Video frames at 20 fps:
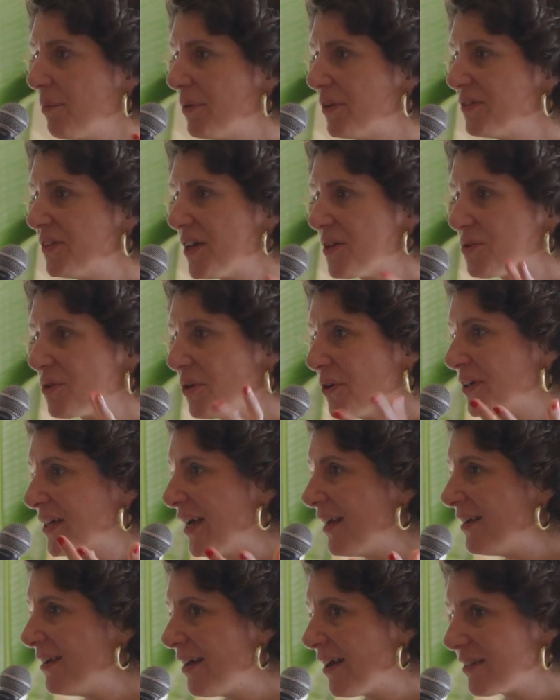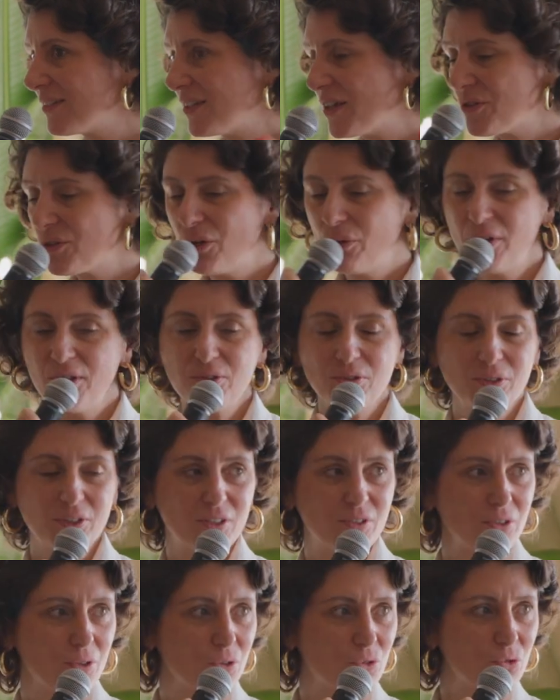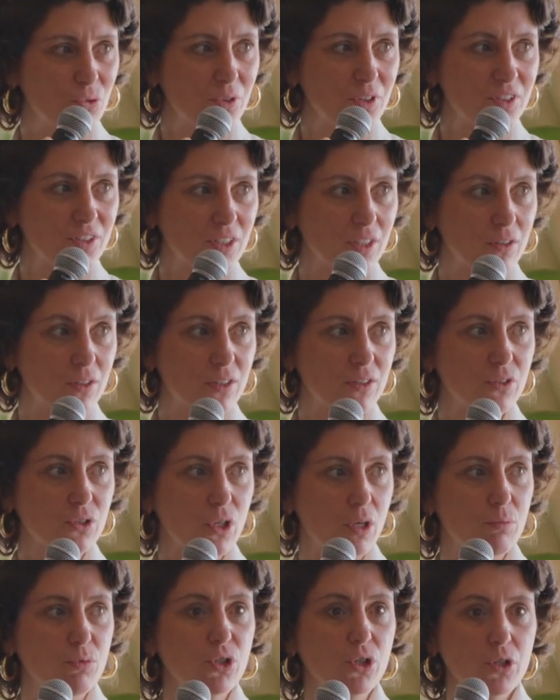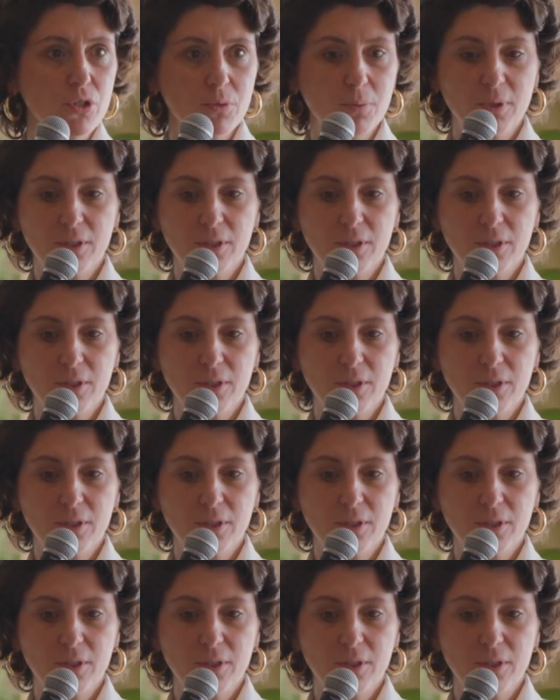But there's always a little twist in these sculptures,